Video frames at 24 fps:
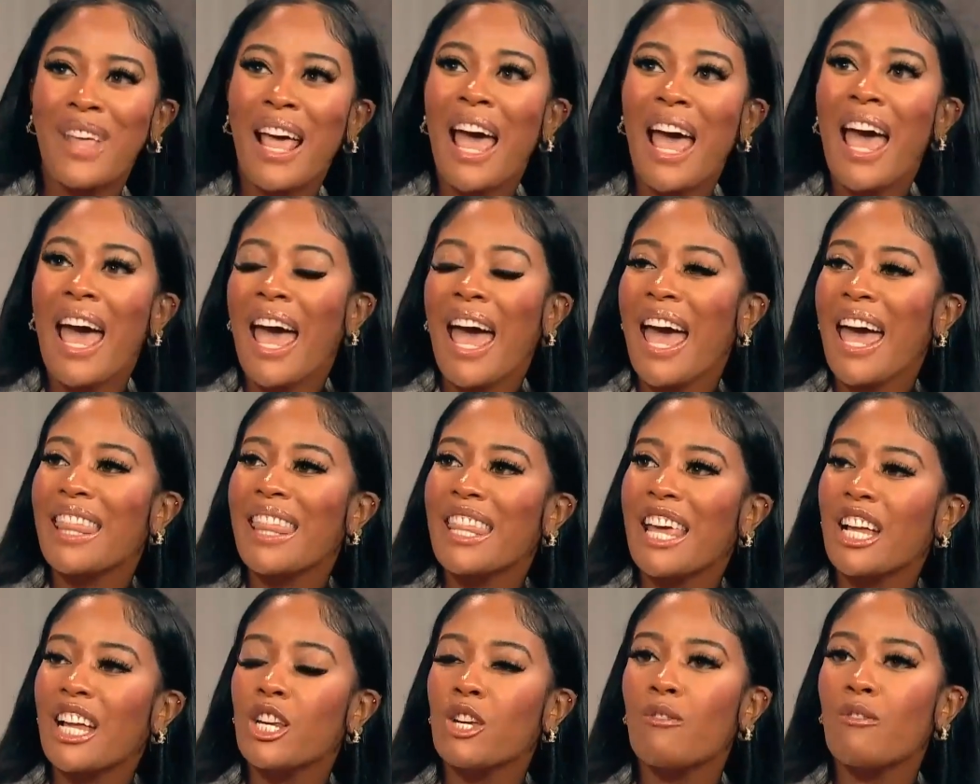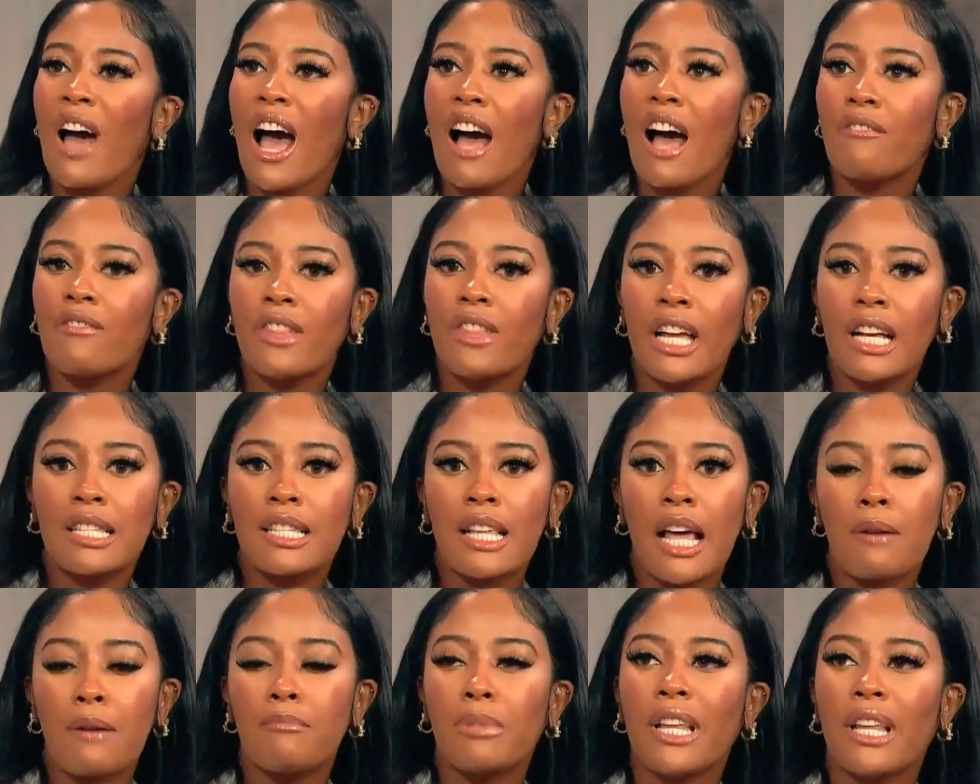And then you have things like
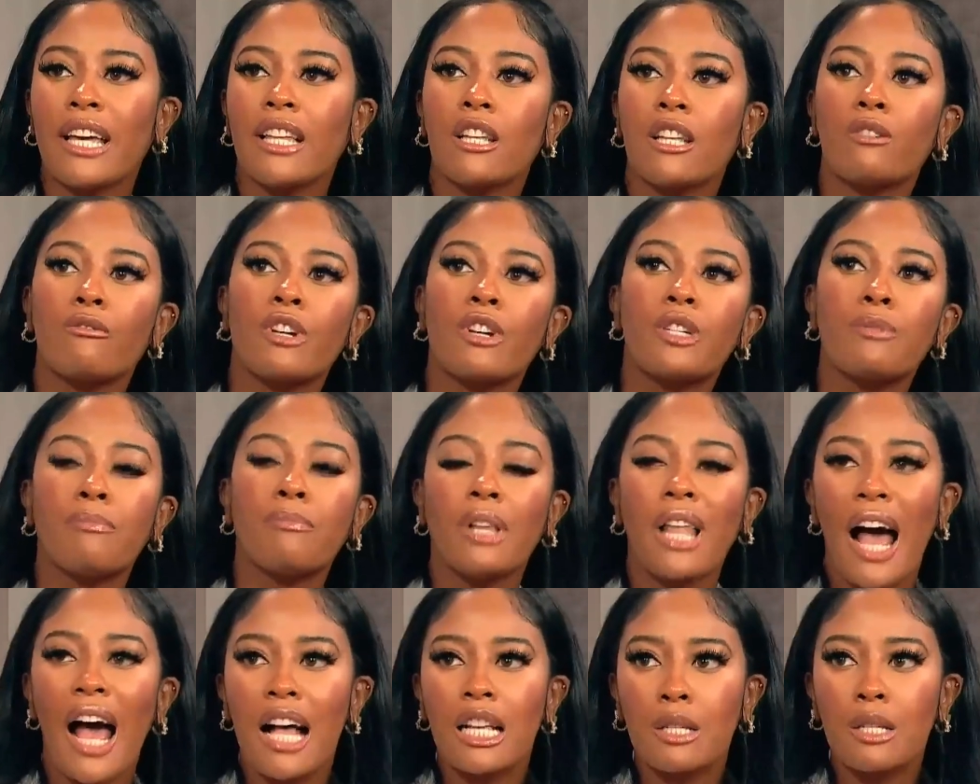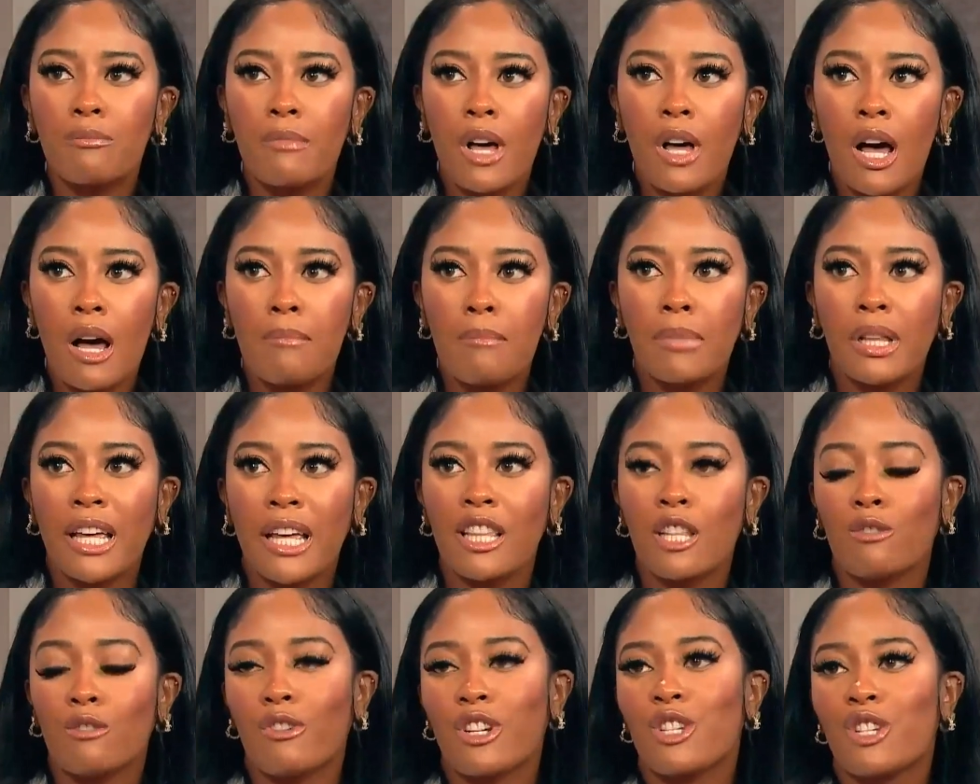platelet-rich plasma,
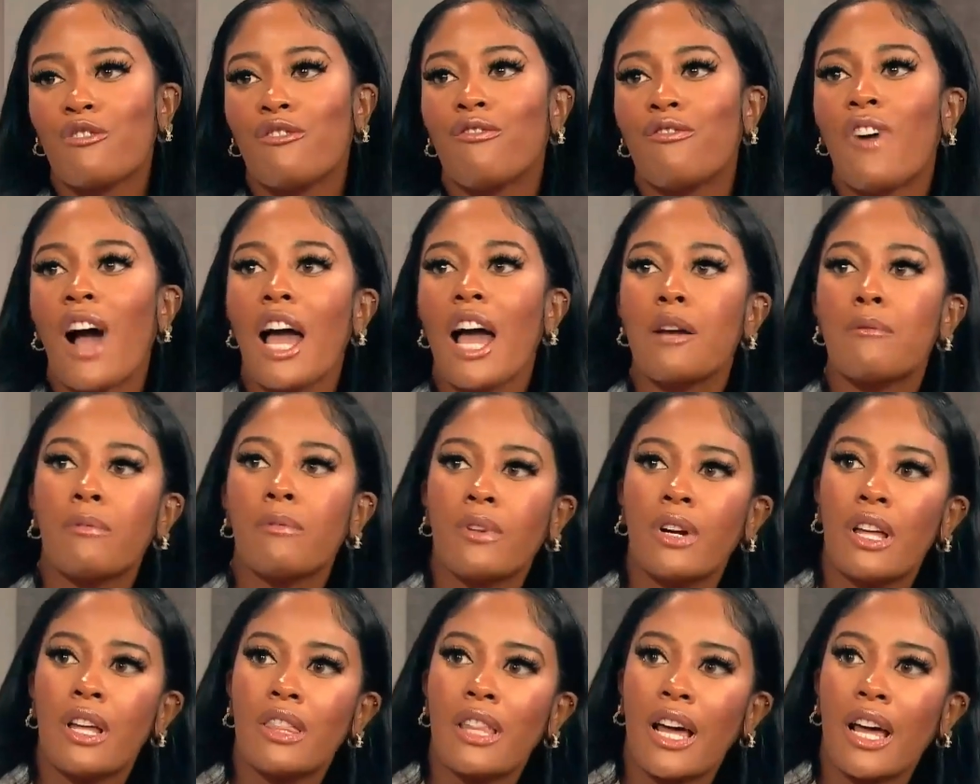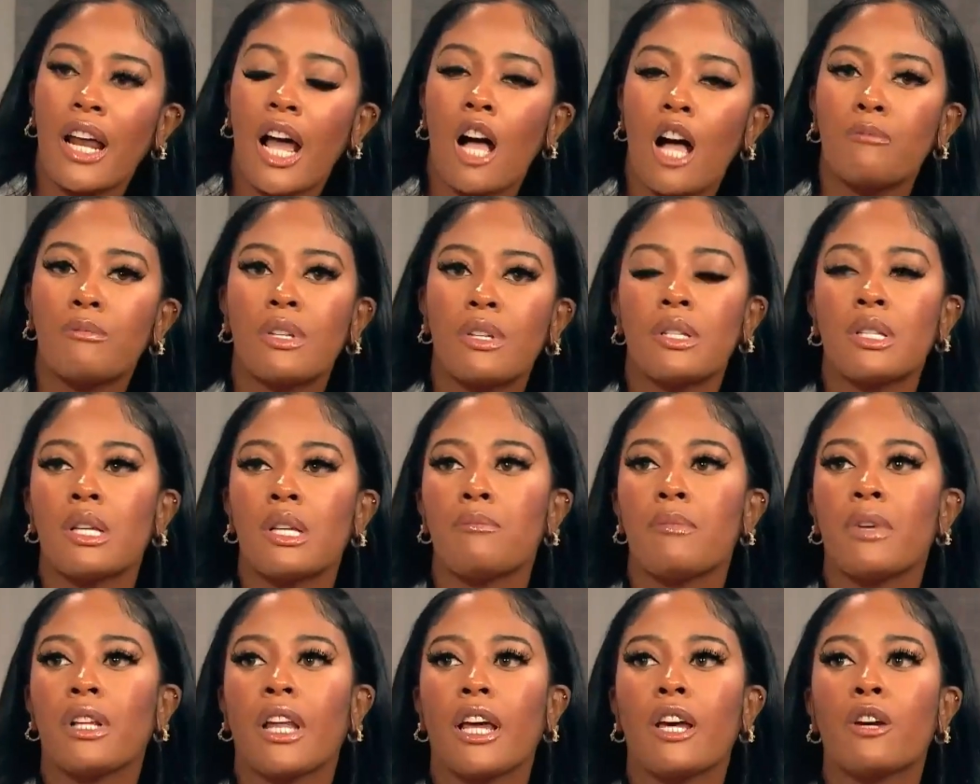platelet-rich fibrin that help to
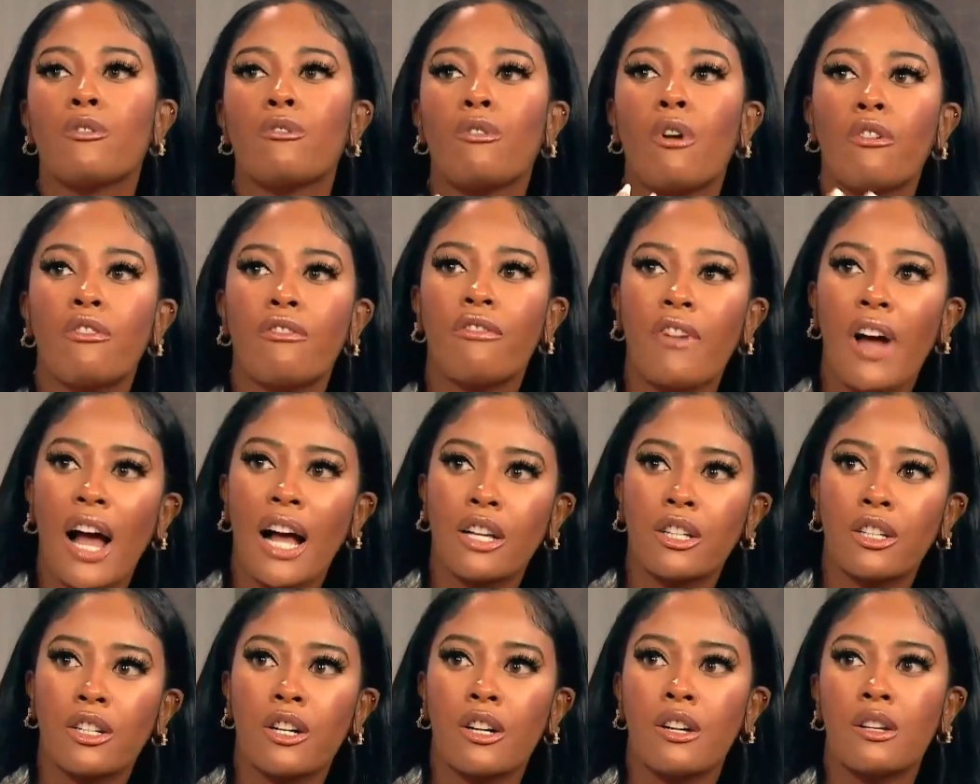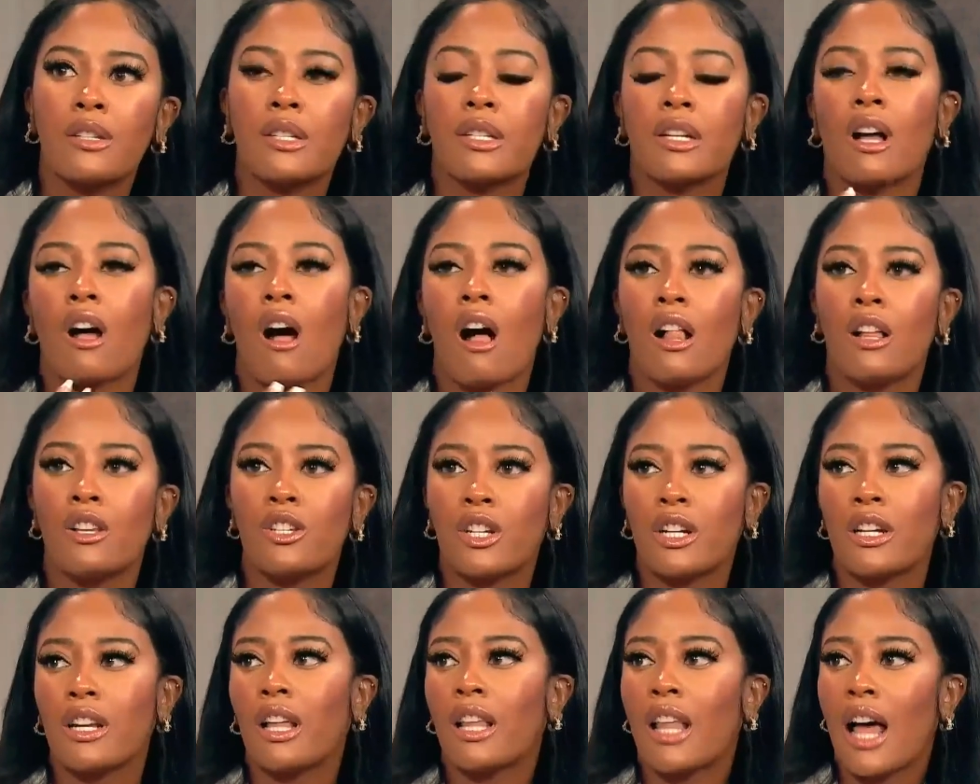stimulate growth factors and collagen. But this is something
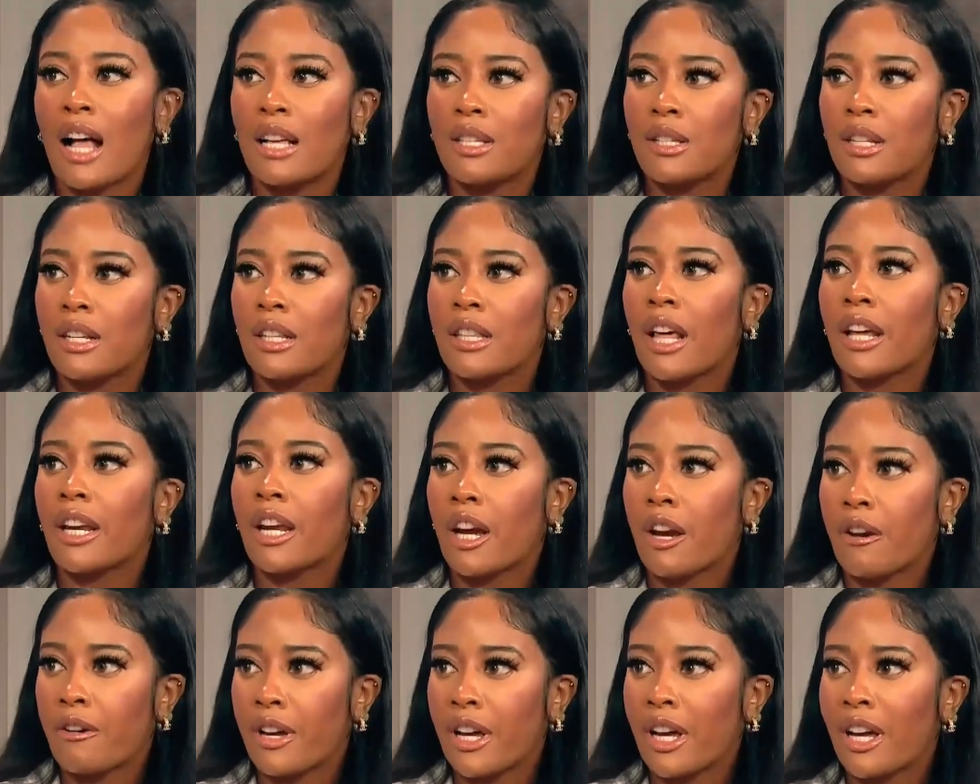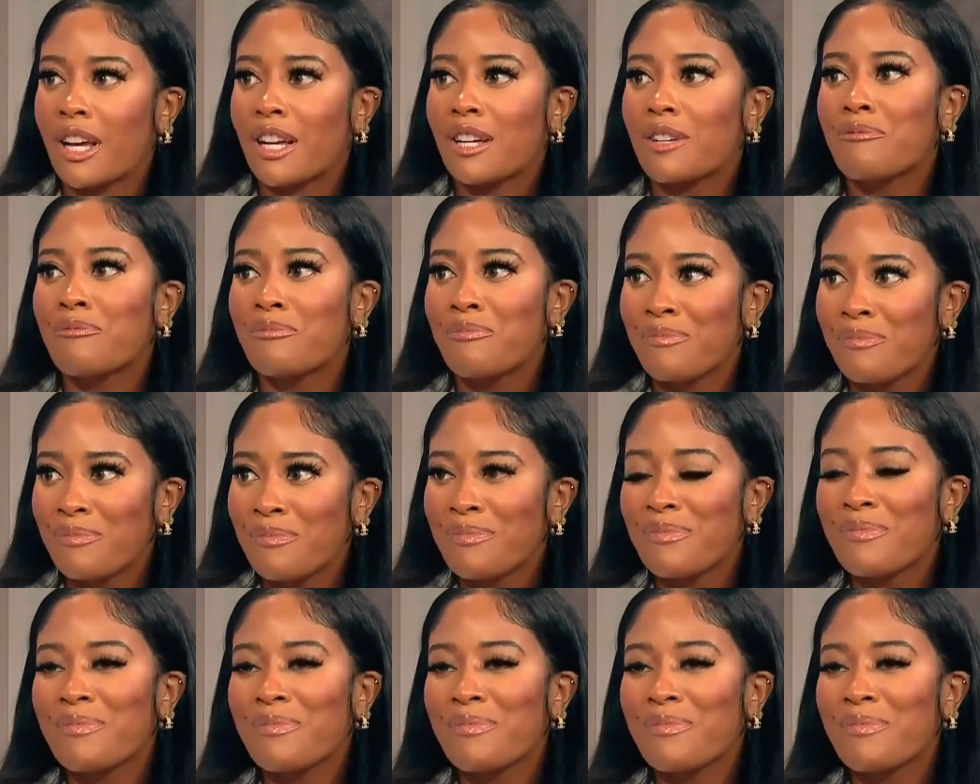that we go into the office and get done.